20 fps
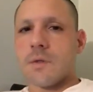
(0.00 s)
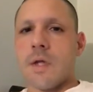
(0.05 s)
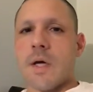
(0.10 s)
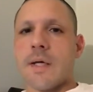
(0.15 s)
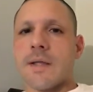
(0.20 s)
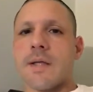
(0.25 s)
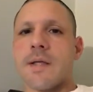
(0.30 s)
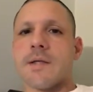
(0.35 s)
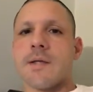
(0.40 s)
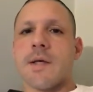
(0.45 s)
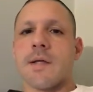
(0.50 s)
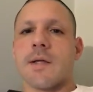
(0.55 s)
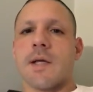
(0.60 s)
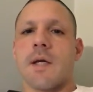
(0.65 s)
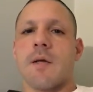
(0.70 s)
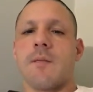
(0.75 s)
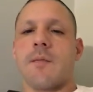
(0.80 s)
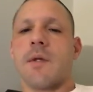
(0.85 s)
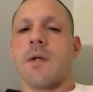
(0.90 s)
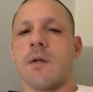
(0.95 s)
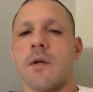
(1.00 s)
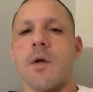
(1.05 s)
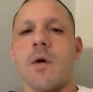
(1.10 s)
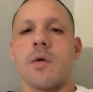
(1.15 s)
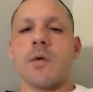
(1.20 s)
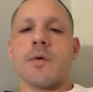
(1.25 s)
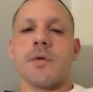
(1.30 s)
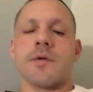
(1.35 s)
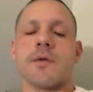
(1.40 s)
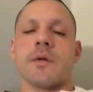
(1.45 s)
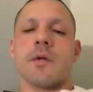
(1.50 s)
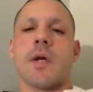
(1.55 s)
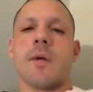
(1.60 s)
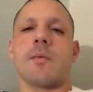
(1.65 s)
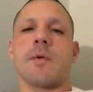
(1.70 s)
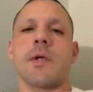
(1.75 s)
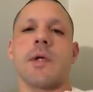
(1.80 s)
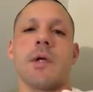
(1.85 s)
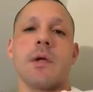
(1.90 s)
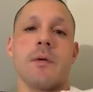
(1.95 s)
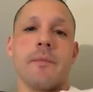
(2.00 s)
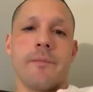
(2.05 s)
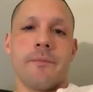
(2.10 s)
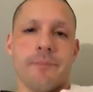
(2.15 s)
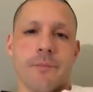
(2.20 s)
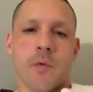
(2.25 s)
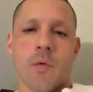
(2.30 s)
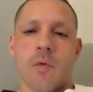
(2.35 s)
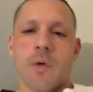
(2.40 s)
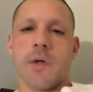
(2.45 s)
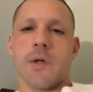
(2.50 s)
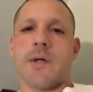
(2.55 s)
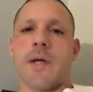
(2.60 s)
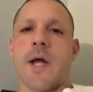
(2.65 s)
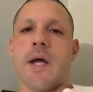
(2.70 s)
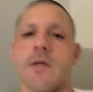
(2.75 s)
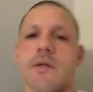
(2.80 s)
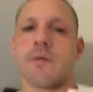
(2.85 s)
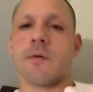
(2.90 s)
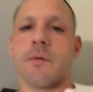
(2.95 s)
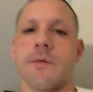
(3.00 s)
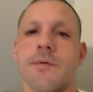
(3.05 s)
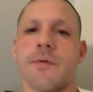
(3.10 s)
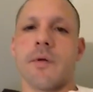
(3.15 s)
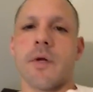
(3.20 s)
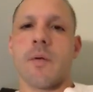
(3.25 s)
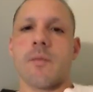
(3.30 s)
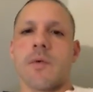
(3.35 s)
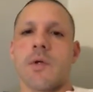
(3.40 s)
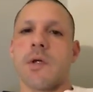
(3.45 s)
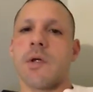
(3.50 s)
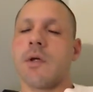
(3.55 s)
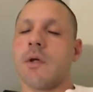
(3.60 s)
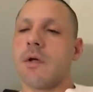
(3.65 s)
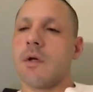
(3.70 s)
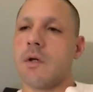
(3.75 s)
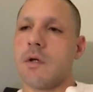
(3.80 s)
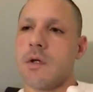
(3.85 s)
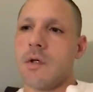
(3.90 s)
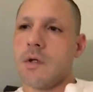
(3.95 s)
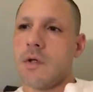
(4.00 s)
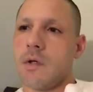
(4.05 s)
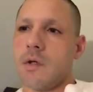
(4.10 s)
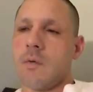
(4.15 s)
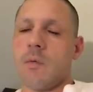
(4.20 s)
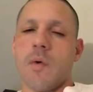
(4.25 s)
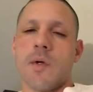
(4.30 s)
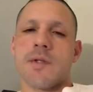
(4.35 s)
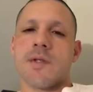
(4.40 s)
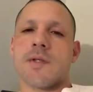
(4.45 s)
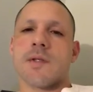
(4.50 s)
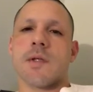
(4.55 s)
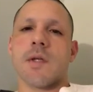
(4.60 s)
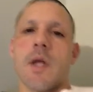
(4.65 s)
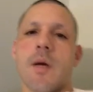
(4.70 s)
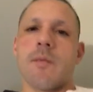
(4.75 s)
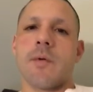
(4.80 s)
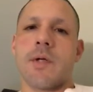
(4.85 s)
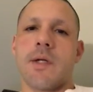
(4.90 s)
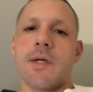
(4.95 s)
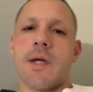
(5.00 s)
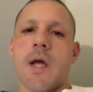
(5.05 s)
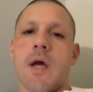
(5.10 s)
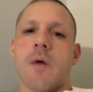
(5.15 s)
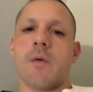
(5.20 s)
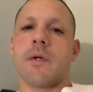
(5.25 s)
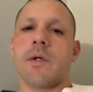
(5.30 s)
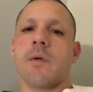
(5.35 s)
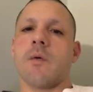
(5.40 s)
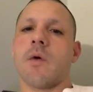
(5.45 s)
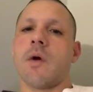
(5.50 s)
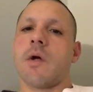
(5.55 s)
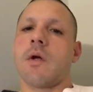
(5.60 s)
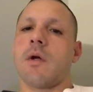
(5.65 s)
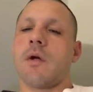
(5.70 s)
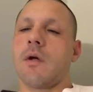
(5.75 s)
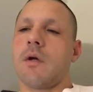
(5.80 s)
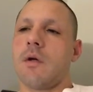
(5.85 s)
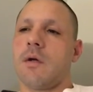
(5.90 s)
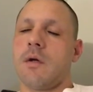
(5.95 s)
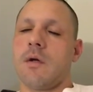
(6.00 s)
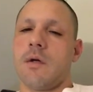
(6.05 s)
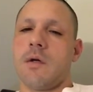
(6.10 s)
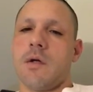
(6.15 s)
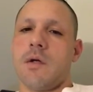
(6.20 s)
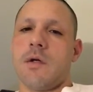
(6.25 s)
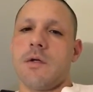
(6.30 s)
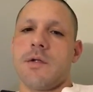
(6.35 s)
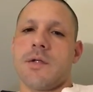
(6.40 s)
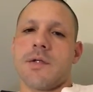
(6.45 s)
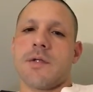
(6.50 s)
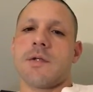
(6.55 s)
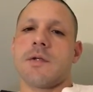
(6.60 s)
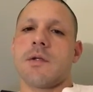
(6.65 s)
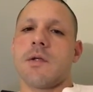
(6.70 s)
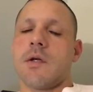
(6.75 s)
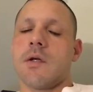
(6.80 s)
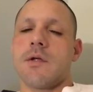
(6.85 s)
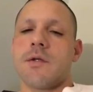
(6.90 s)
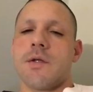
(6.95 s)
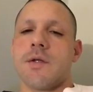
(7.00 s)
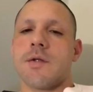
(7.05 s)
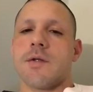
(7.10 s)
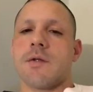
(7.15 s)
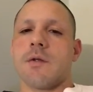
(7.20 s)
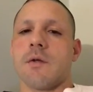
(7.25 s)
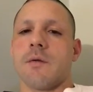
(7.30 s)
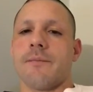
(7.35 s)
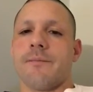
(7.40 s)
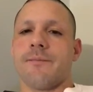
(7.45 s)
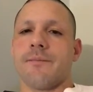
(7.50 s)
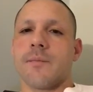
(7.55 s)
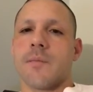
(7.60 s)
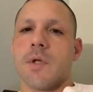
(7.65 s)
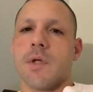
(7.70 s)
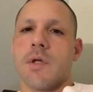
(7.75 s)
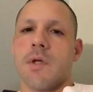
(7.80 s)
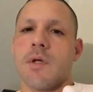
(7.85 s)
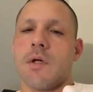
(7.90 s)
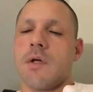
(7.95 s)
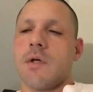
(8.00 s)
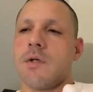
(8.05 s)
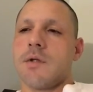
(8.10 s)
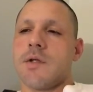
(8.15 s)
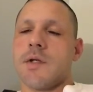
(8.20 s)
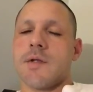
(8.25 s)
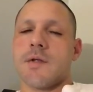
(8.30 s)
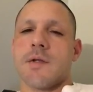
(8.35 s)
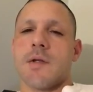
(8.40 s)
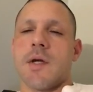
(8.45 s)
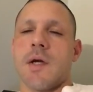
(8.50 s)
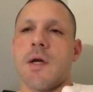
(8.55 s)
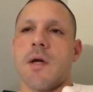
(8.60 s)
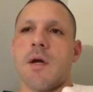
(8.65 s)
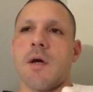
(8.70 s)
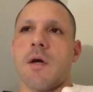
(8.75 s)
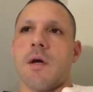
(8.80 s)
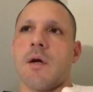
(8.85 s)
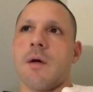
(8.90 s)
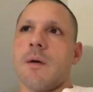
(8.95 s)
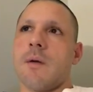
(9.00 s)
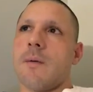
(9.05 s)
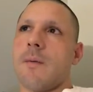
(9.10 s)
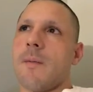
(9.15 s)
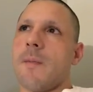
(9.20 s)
I guess I can't be a local celebrity or a national celebrity. What's a celebrity now anyway? Just a just a